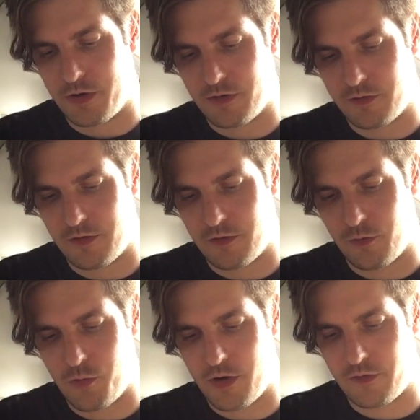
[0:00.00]
because there's
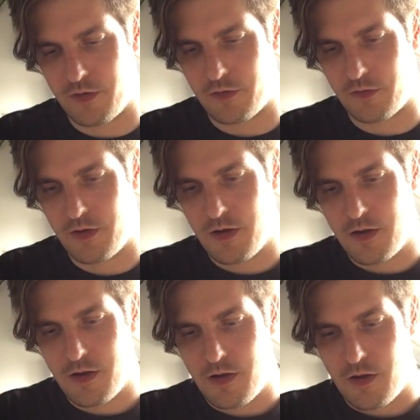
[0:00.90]
always this
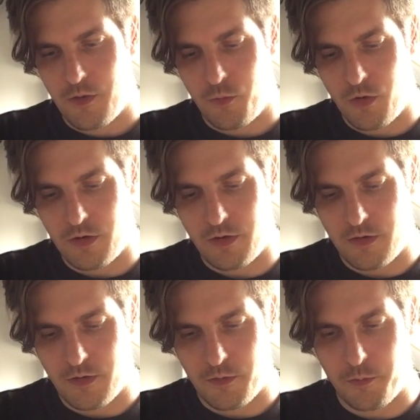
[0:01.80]

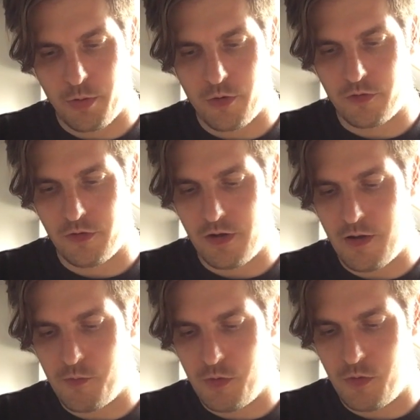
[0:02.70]
one person
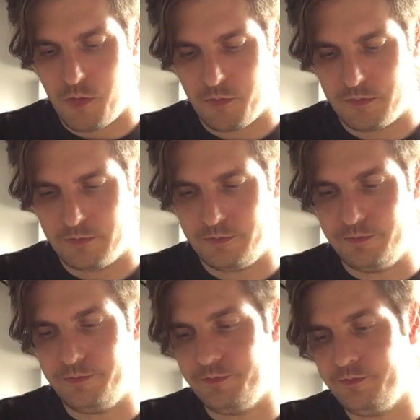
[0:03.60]
that will
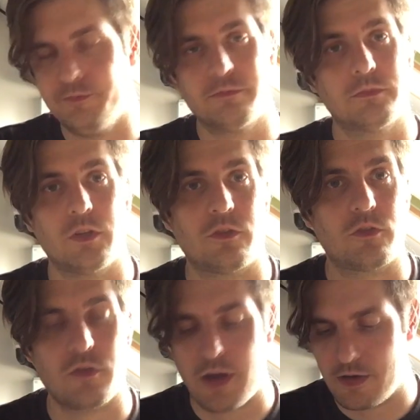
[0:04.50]
just
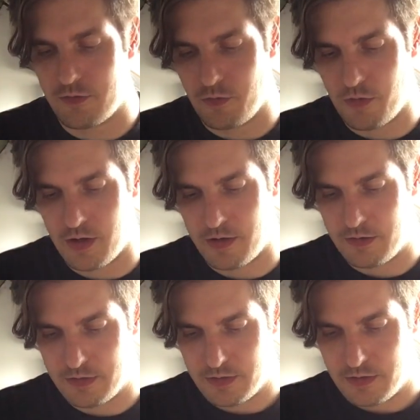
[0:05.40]
try to
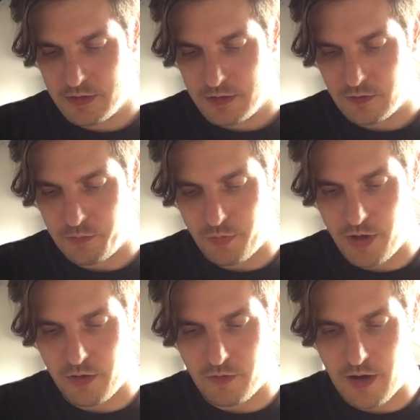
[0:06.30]

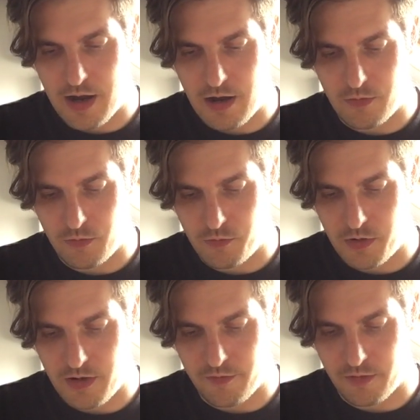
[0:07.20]
bring you down or
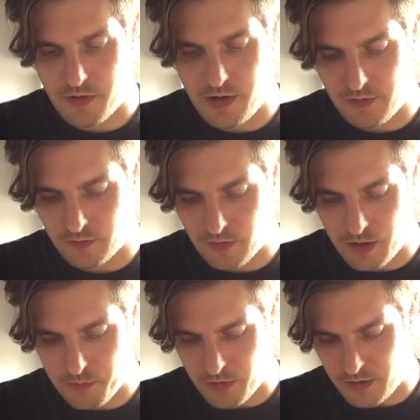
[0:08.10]
whatever in the
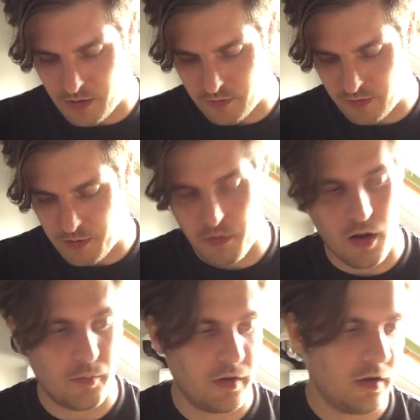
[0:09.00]
same
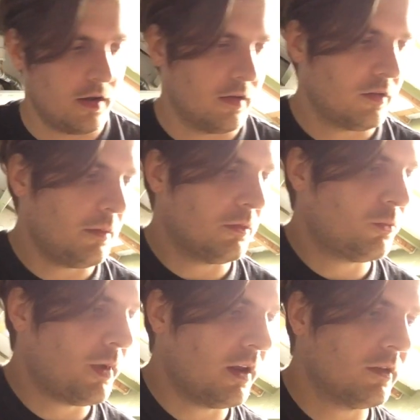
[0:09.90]
hobby, in the same
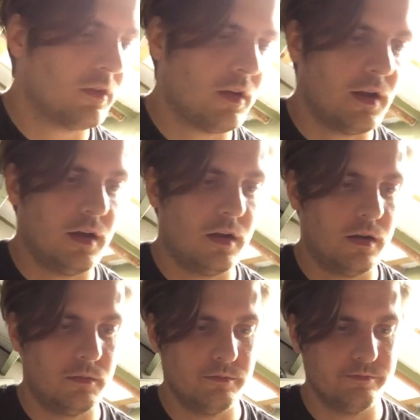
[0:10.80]
space.
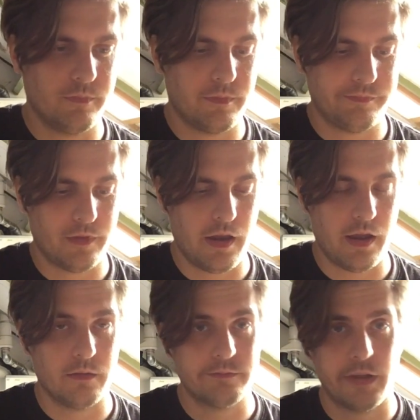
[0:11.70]

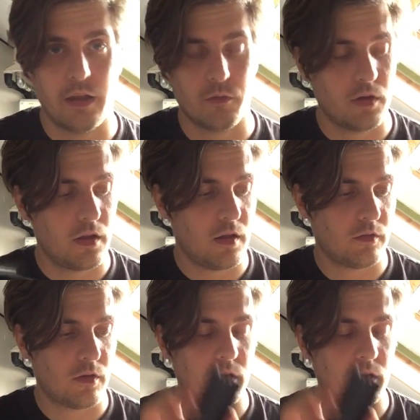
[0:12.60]
Yeah, it is what it is.